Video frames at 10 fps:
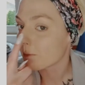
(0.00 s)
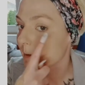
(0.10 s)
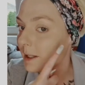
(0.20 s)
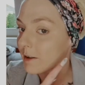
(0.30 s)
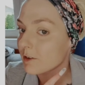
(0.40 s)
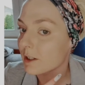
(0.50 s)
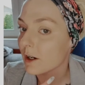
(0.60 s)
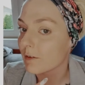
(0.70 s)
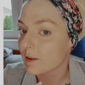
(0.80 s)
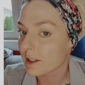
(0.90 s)
But there's the
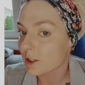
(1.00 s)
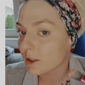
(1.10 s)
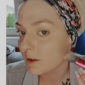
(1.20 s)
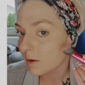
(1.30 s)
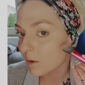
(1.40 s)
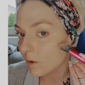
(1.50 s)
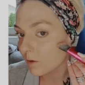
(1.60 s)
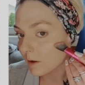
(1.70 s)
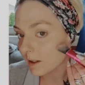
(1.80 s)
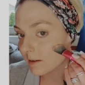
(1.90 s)
coverage
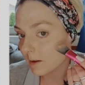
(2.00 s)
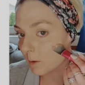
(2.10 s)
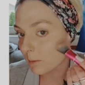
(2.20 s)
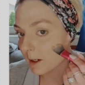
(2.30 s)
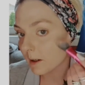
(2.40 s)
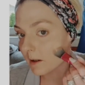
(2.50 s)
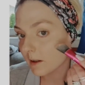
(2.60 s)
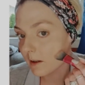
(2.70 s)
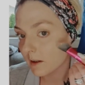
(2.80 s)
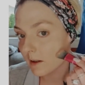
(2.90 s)
over this little bit
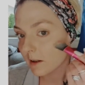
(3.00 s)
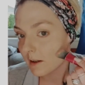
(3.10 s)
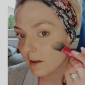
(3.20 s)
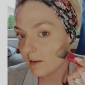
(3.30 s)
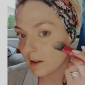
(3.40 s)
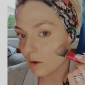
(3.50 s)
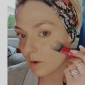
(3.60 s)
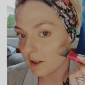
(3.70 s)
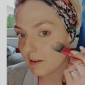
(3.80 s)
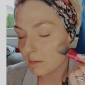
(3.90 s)

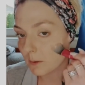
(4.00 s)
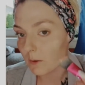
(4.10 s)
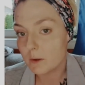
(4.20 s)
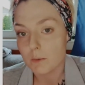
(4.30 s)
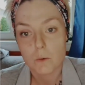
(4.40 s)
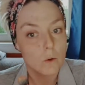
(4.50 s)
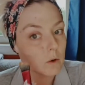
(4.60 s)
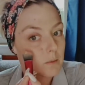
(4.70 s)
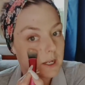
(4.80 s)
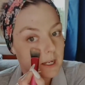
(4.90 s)
annoying spot that won't go
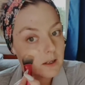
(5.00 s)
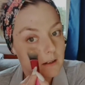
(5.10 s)
away.